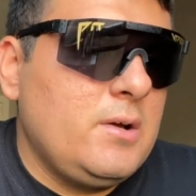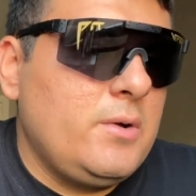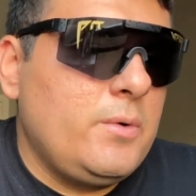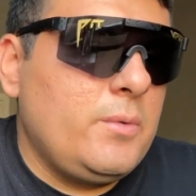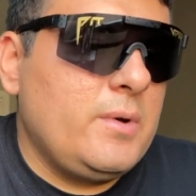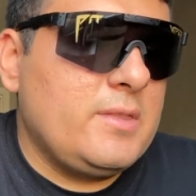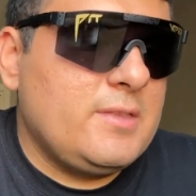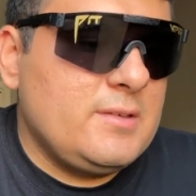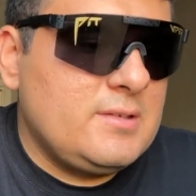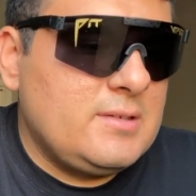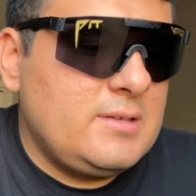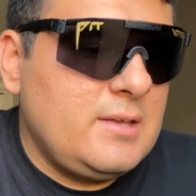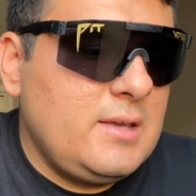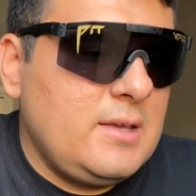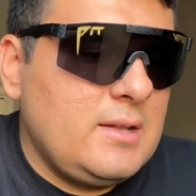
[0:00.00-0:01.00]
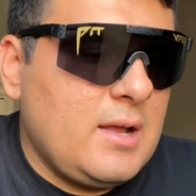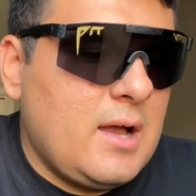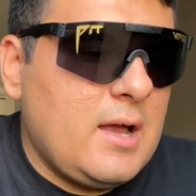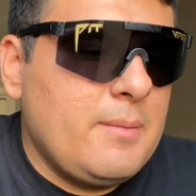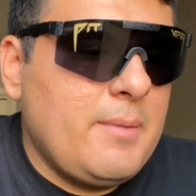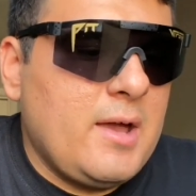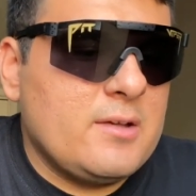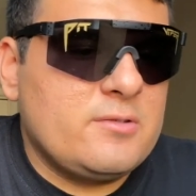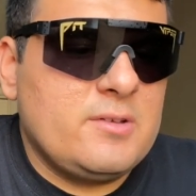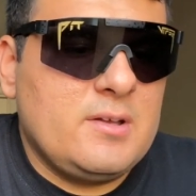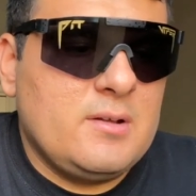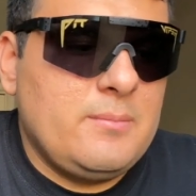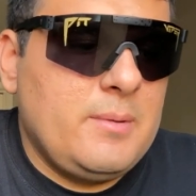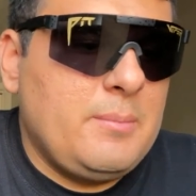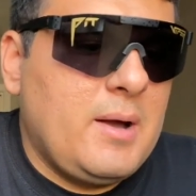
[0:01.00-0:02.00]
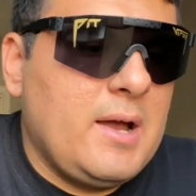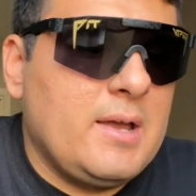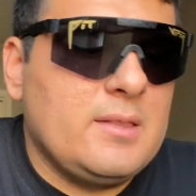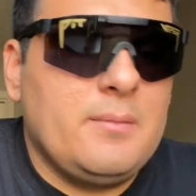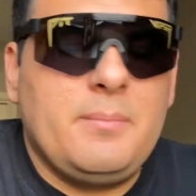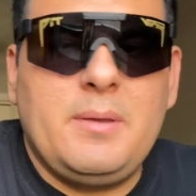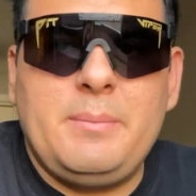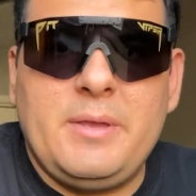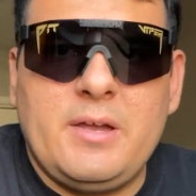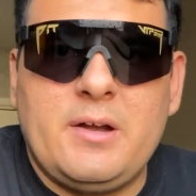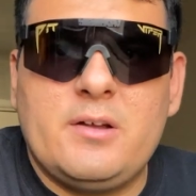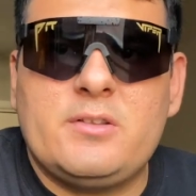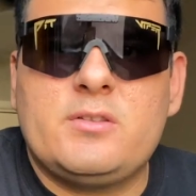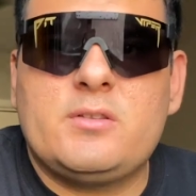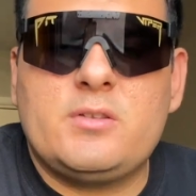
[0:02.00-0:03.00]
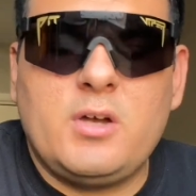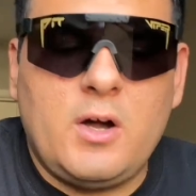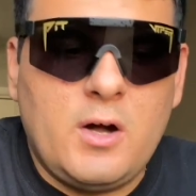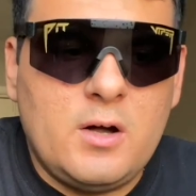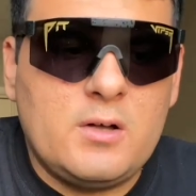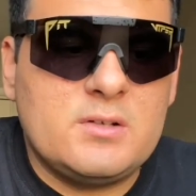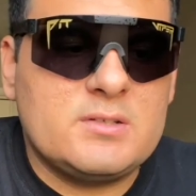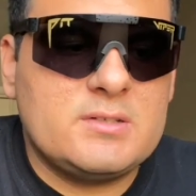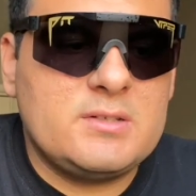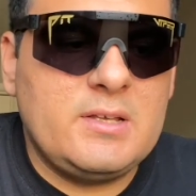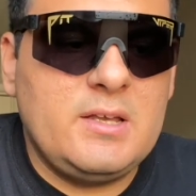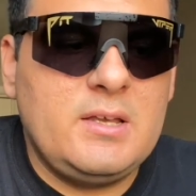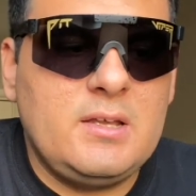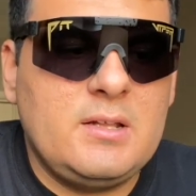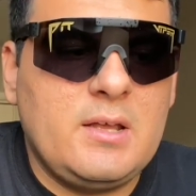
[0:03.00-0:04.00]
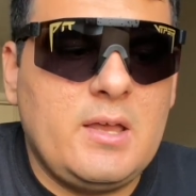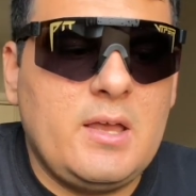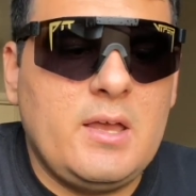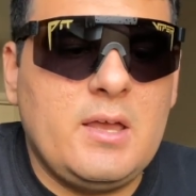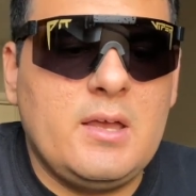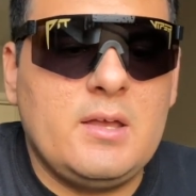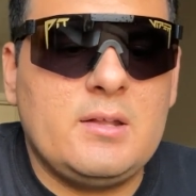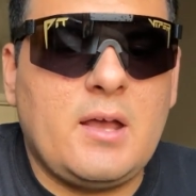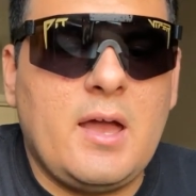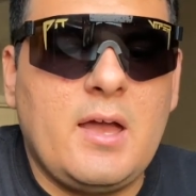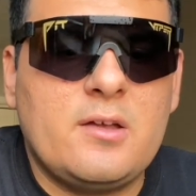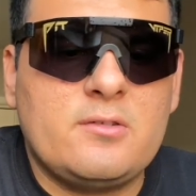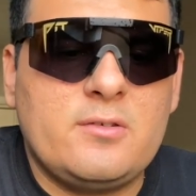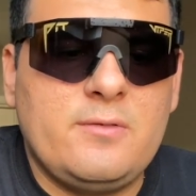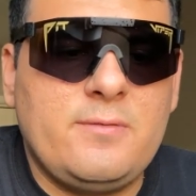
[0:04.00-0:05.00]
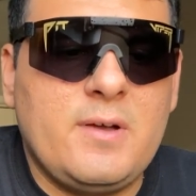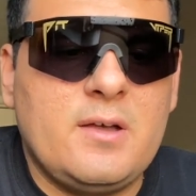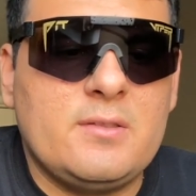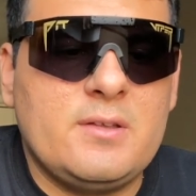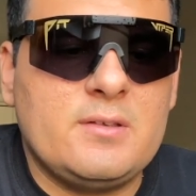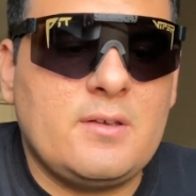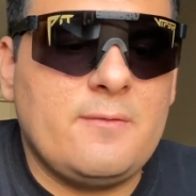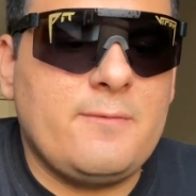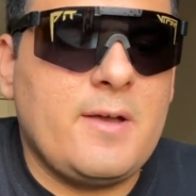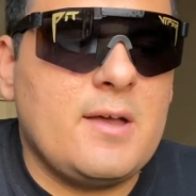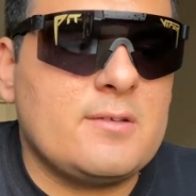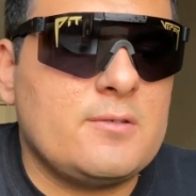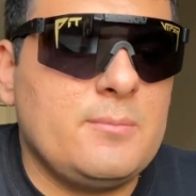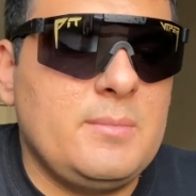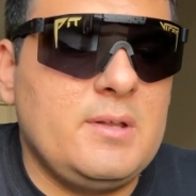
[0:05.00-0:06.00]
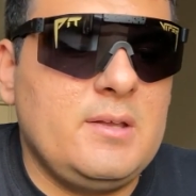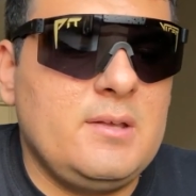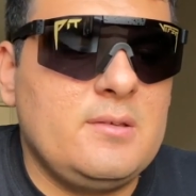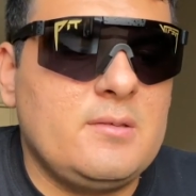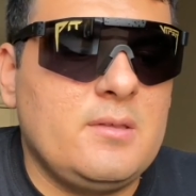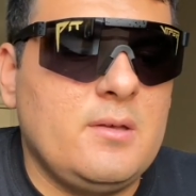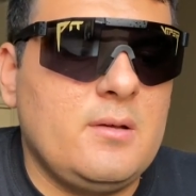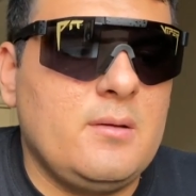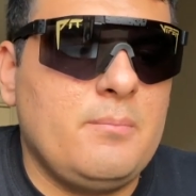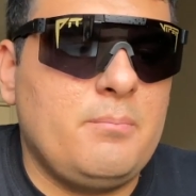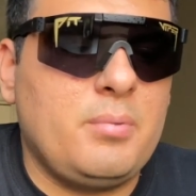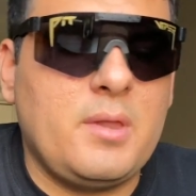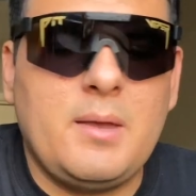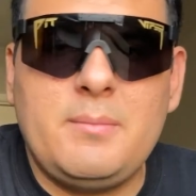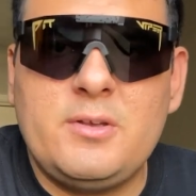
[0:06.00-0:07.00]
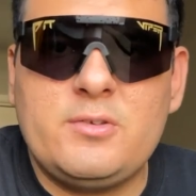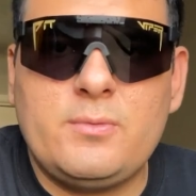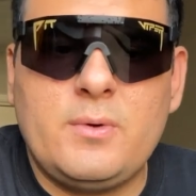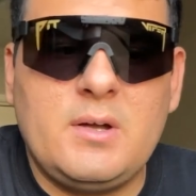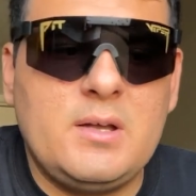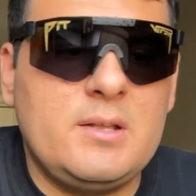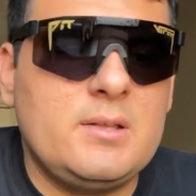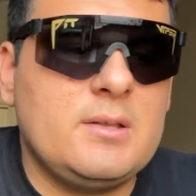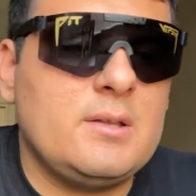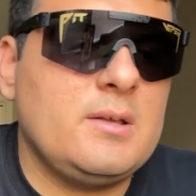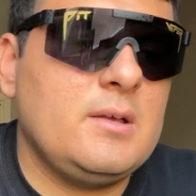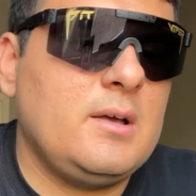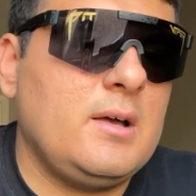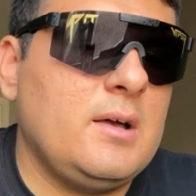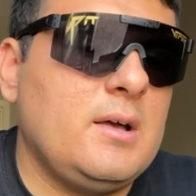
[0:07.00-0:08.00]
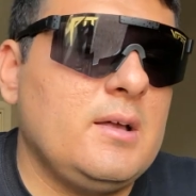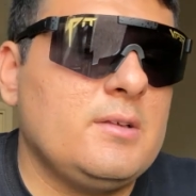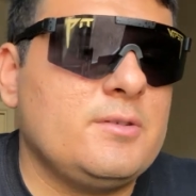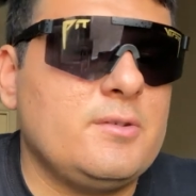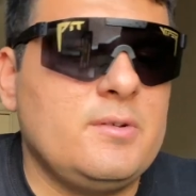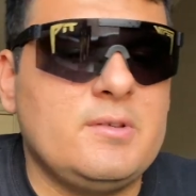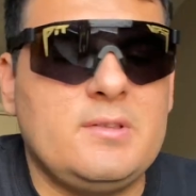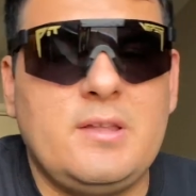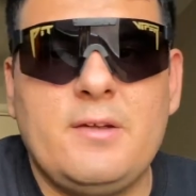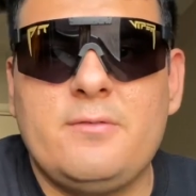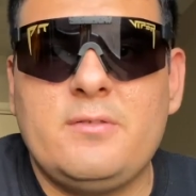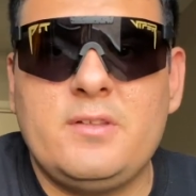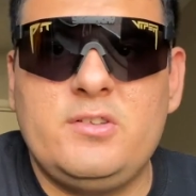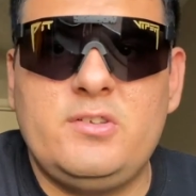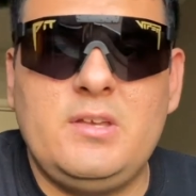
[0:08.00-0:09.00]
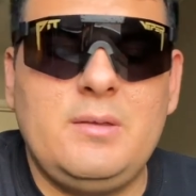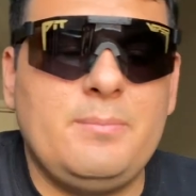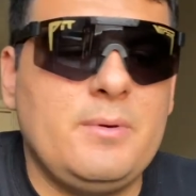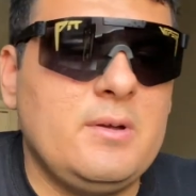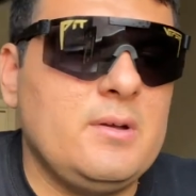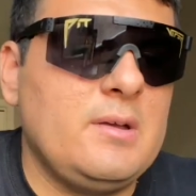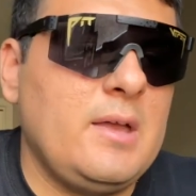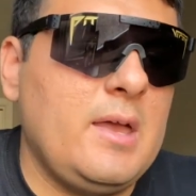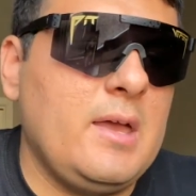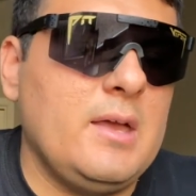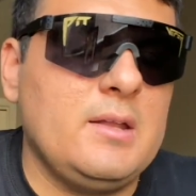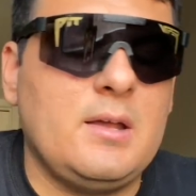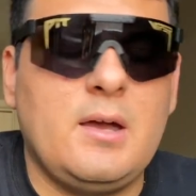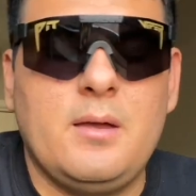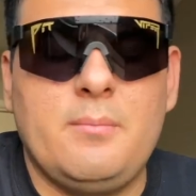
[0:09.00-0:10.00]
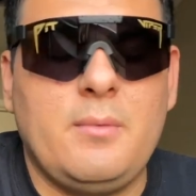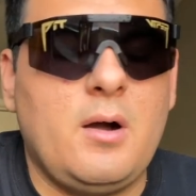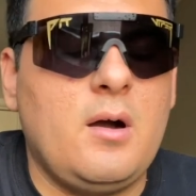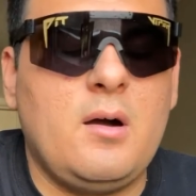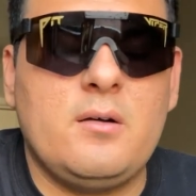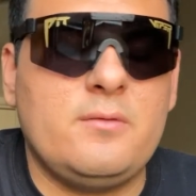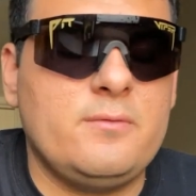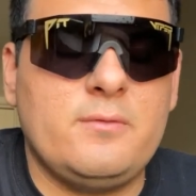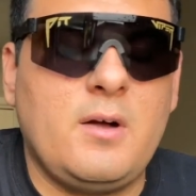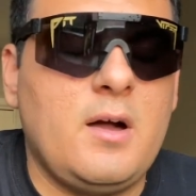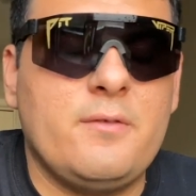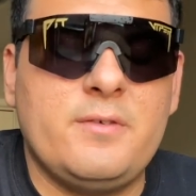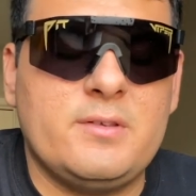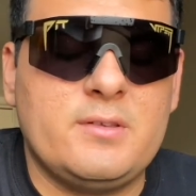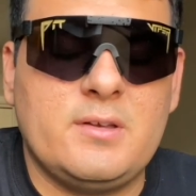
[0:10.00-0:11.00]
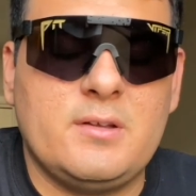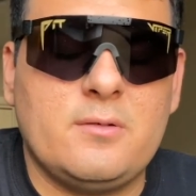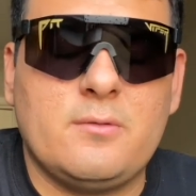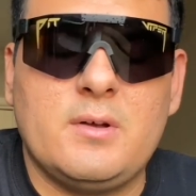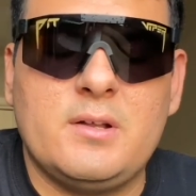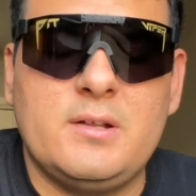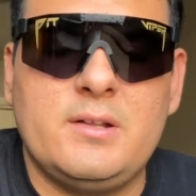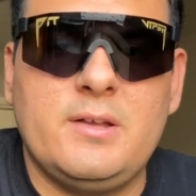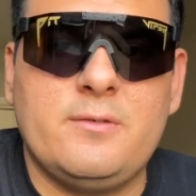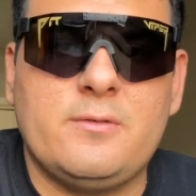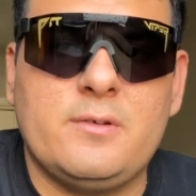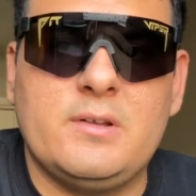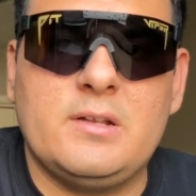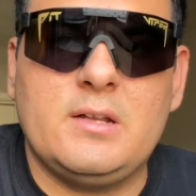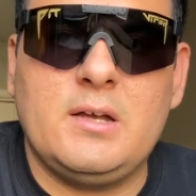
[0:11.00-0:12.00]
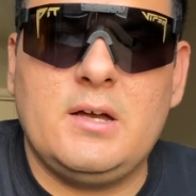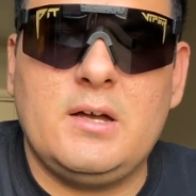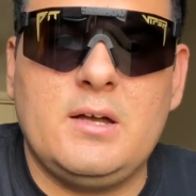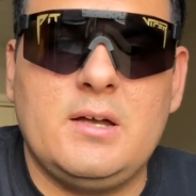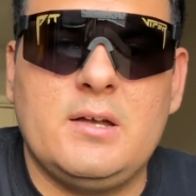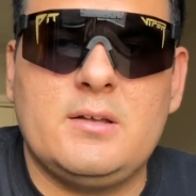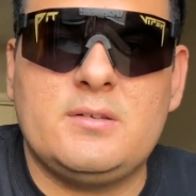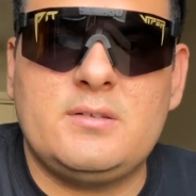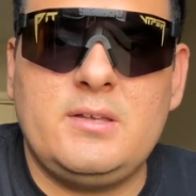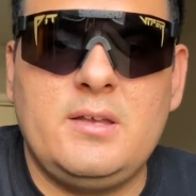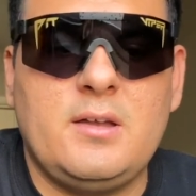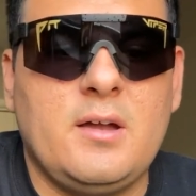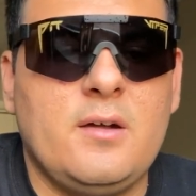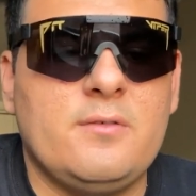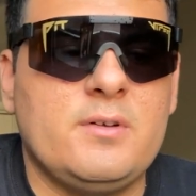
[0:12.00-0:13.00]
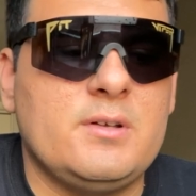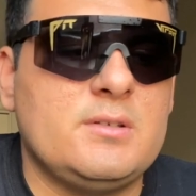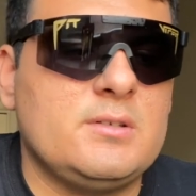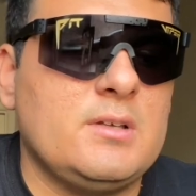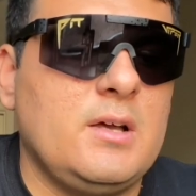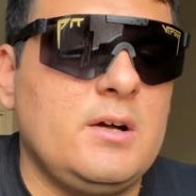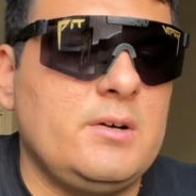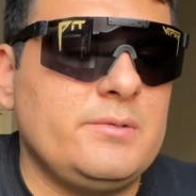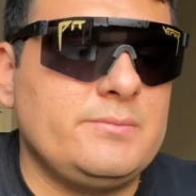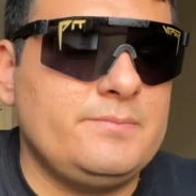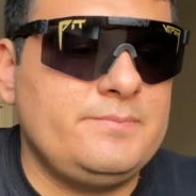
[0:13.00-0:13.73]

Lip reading: With the seat, I'm actually going to be buying the BBR tall seat, and I actually found this on Faster Minis, the blemish one, so it's definitely cheaper, and I'm obviously going to run a different seat cover, so